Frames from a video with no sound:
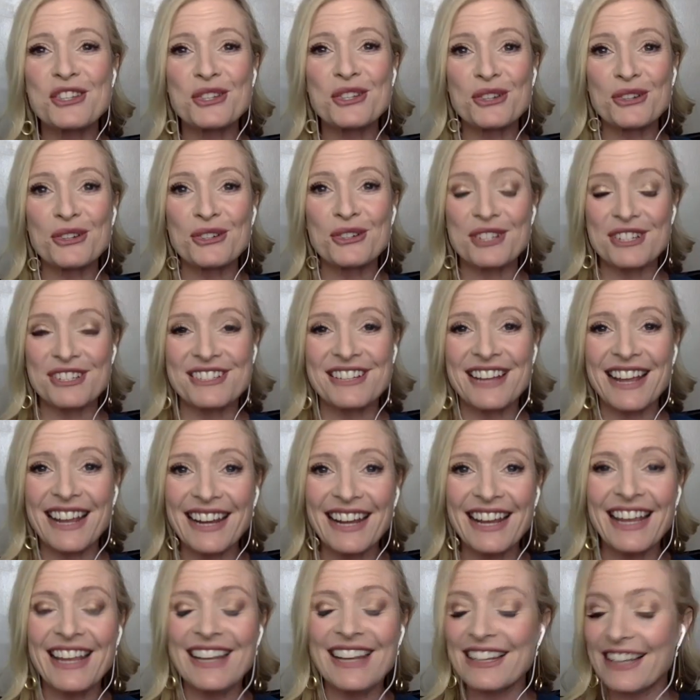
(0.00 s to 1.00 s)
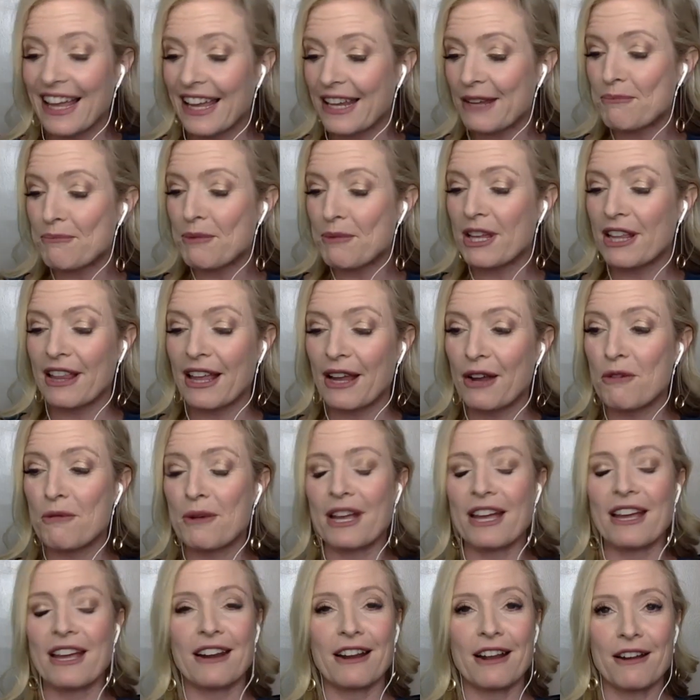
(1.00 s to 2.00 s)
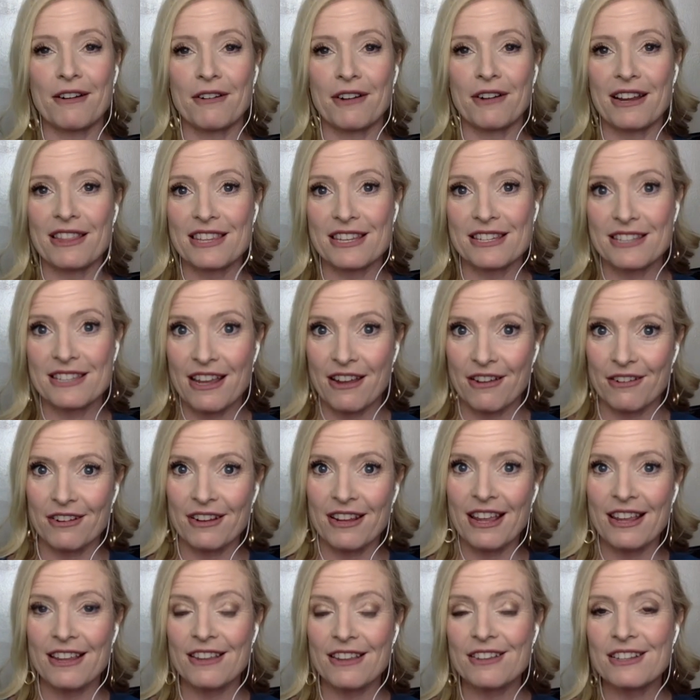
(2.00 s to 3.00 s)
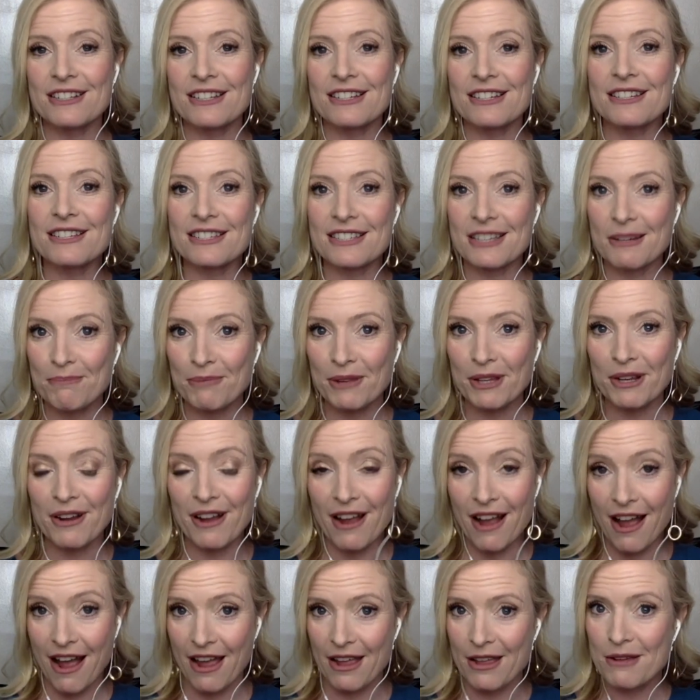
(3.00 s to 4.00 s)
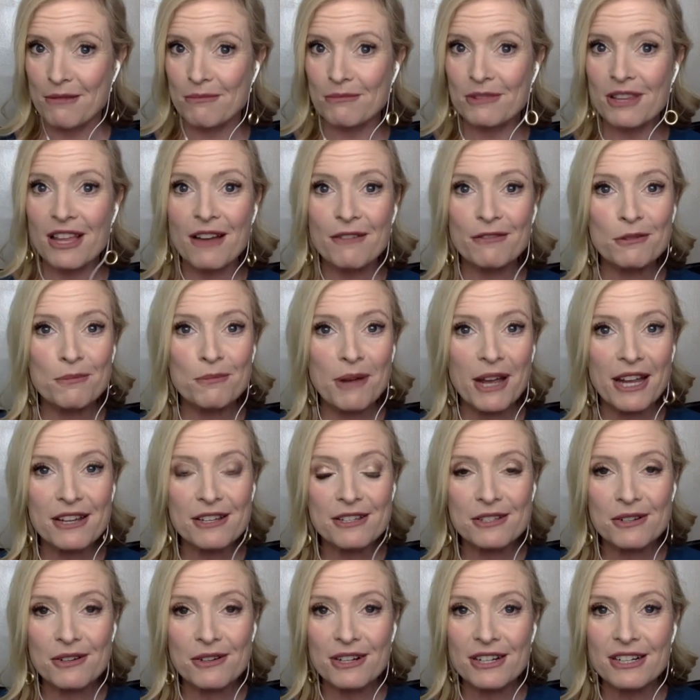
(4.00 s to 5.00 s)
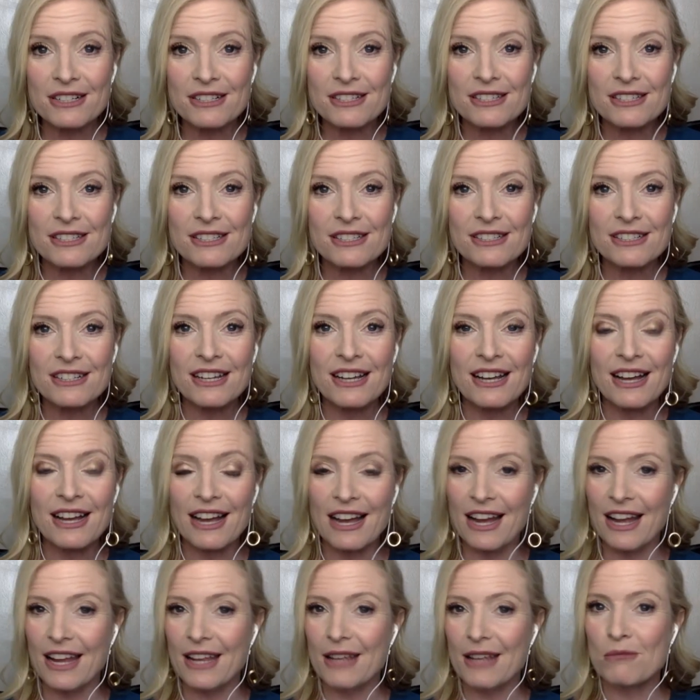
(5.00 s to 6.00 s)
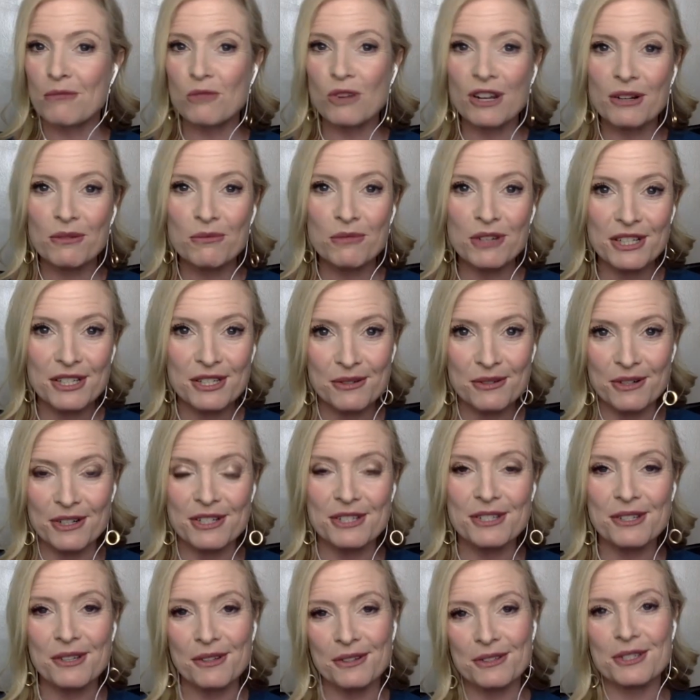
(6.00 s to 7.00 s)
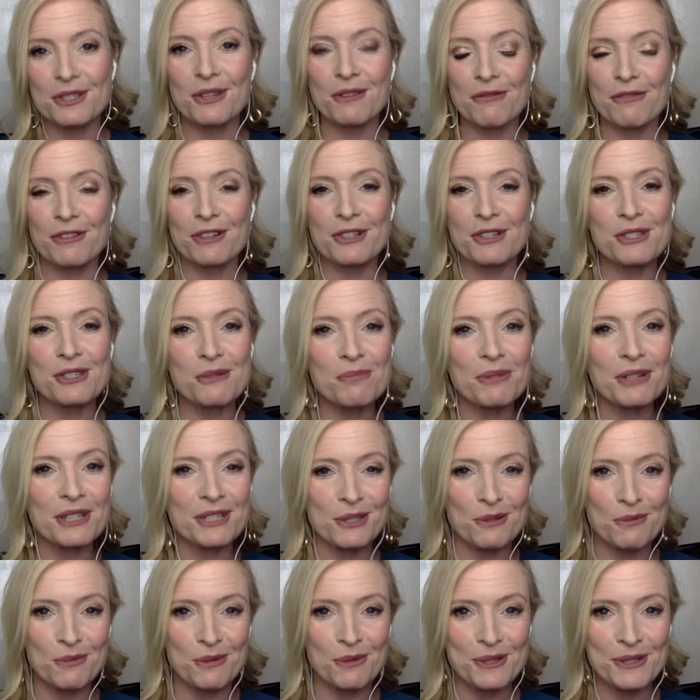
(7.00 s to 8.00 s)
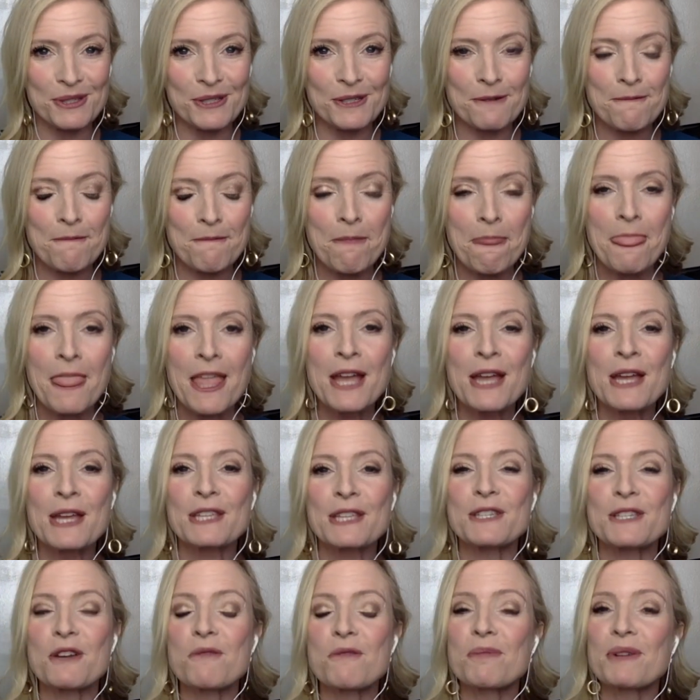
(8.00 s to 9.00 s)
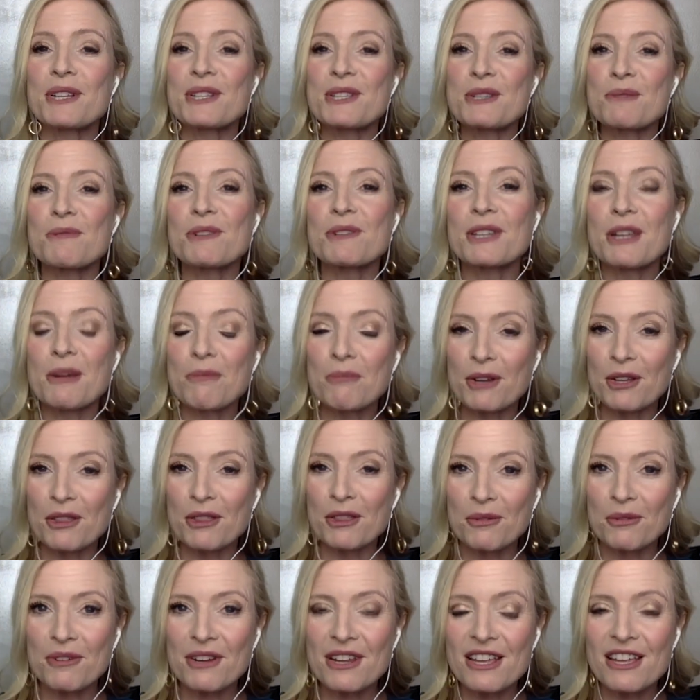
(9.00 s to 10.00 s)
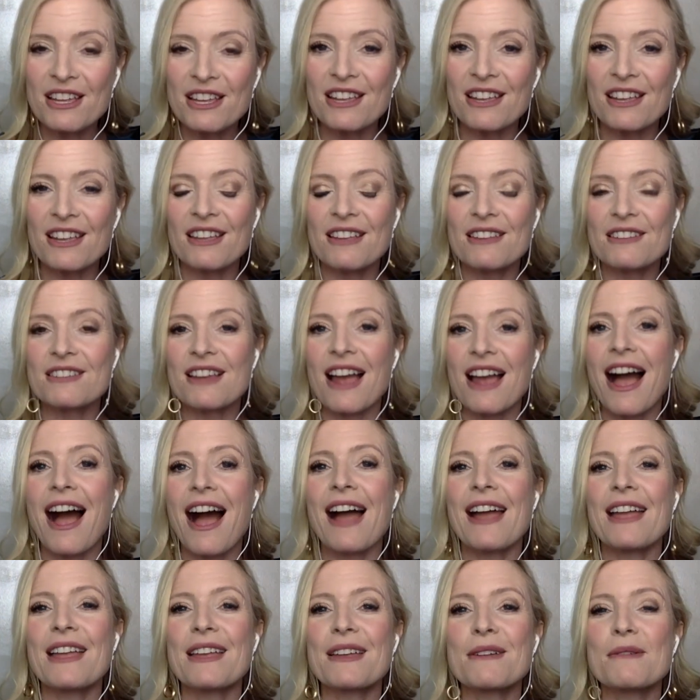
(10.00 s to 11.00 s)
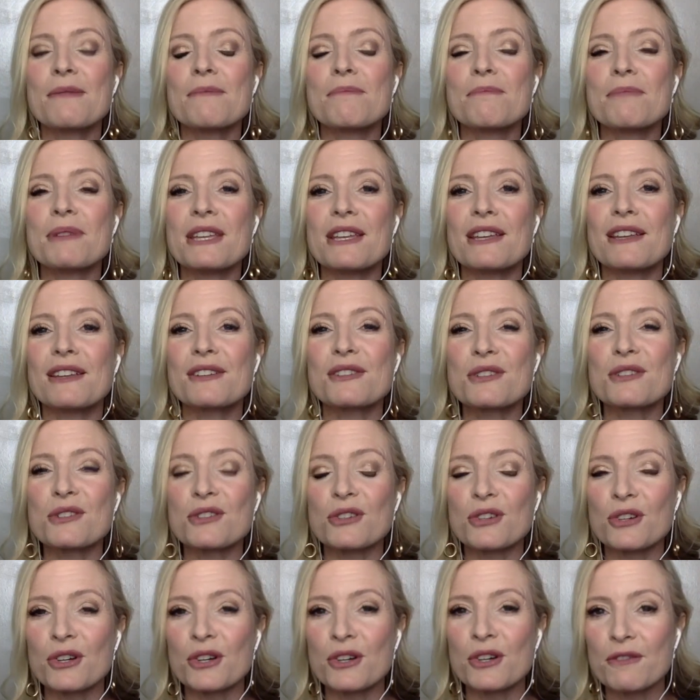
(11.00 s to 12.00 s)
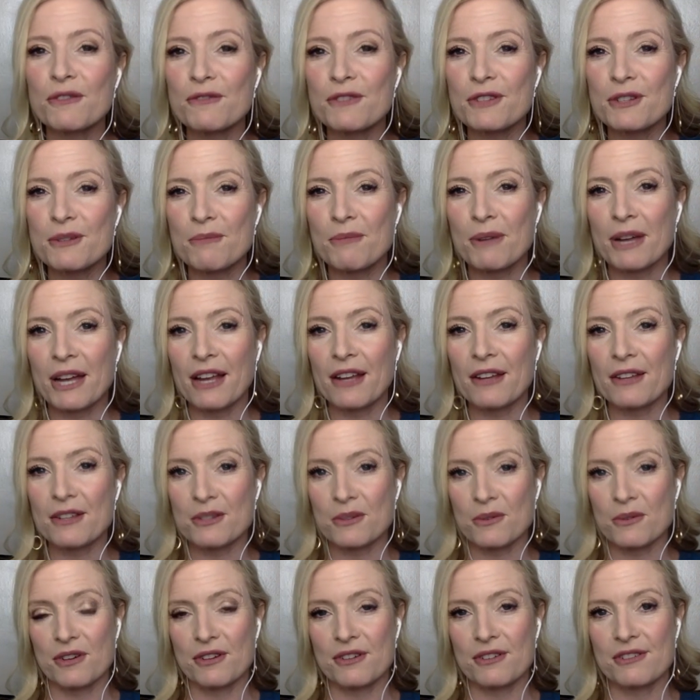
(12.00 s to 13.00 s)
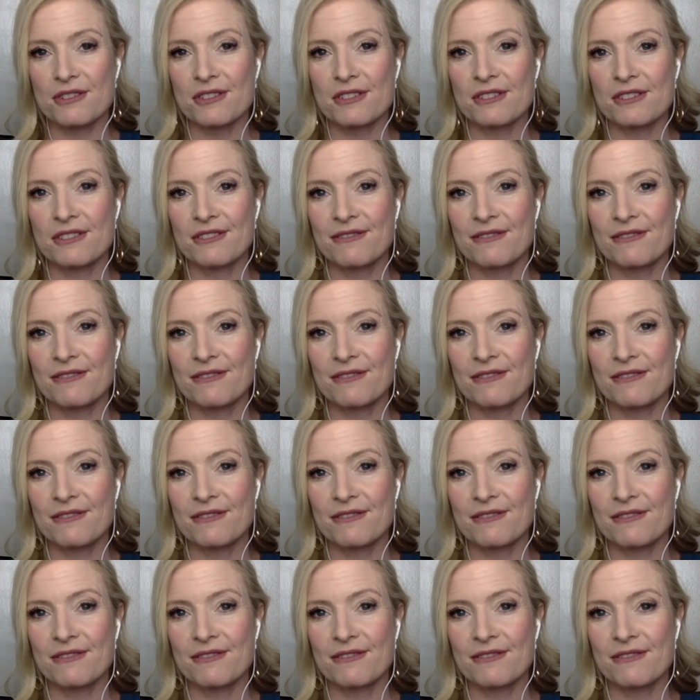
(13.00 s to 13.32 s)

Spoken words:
you're just getting in, like being like, oh my God, I got to write these down. Okay, you can just simply, I am loved by source. I am one with source. Those are the first 2 principles. So principle number 3 is I am being served by source,